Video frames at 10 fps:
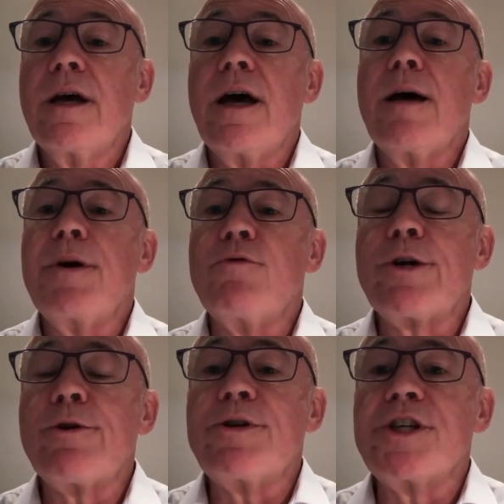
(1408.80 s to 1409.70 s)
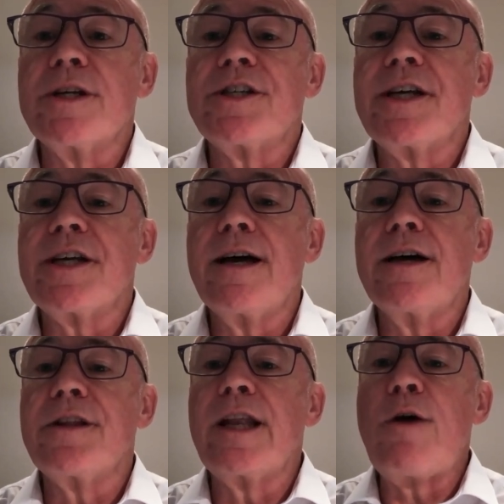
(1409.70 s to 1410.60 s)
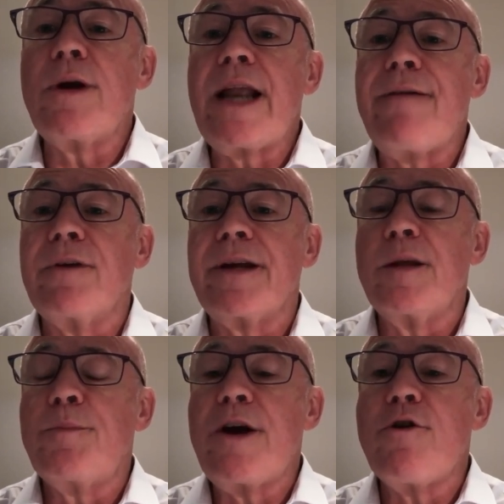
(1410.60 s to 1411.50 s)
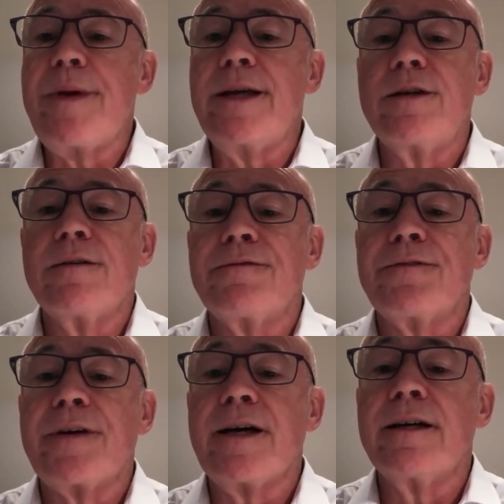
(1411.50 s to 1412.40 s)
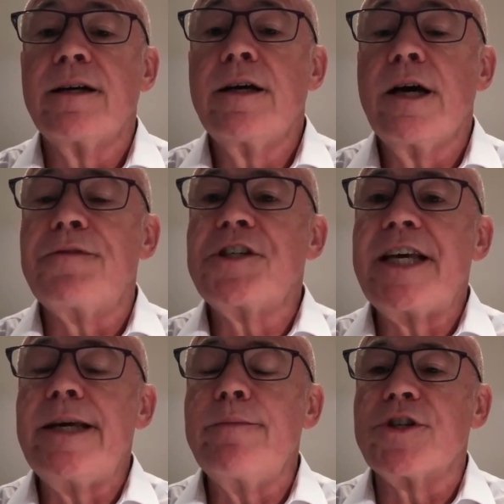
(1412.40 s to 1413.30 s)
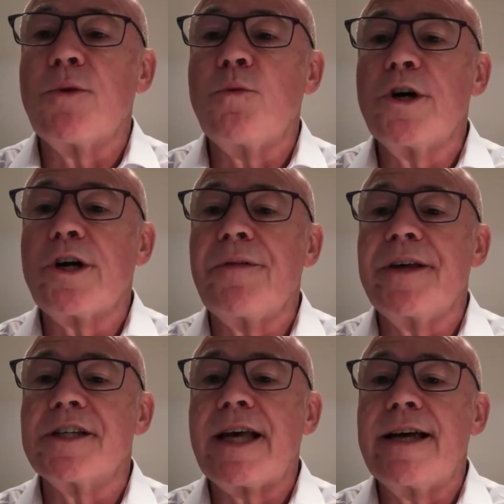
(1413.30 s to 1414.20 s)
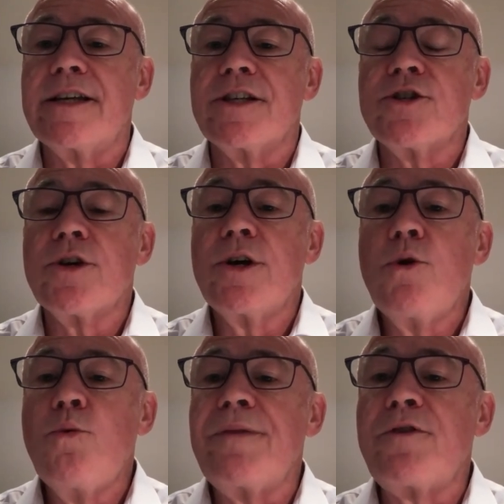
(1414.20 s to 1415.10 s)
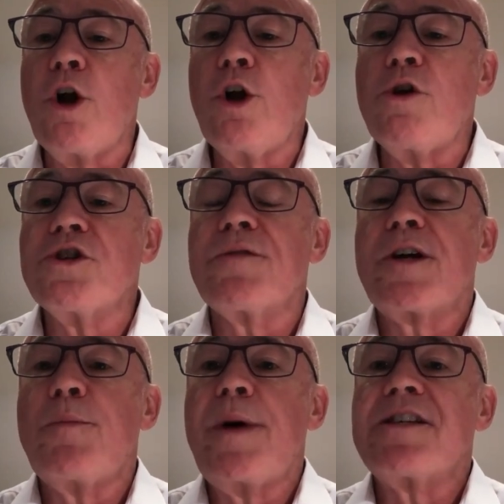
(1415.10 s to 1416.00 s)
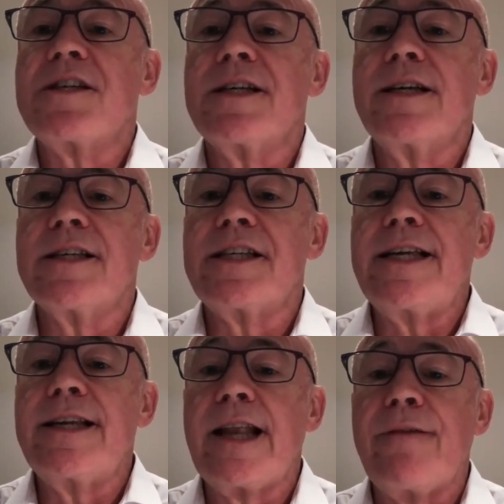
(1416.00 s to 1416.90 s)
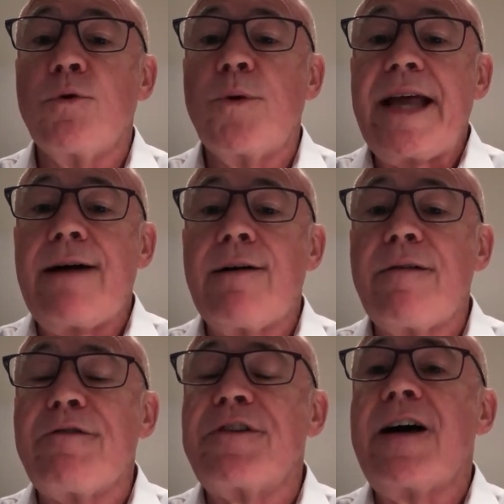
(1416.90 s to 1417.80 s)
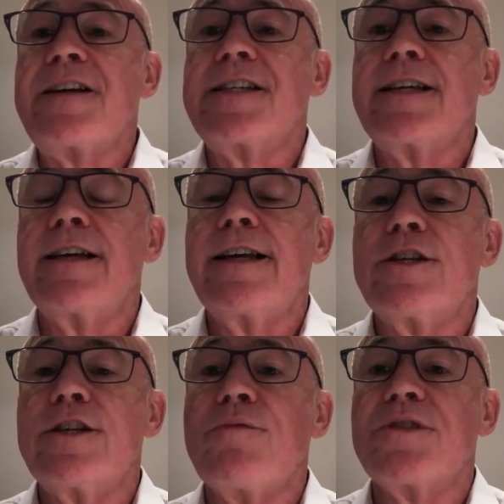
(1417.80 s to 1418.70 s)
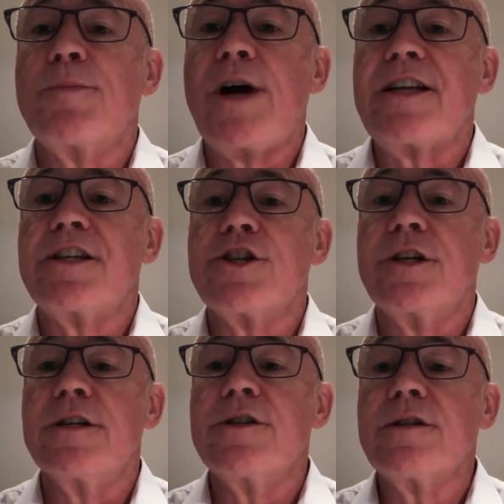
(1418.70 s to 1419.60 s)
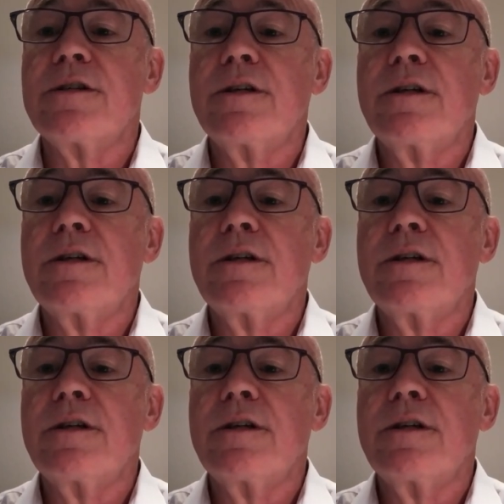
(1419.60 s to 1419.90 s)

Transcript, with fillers: uh, but recruit at, uh, at the lower level in the pyramid of, uh, of teams that work on these cases. We've got lots of capacity at the senior level. We now have over 90 insolvency practitioners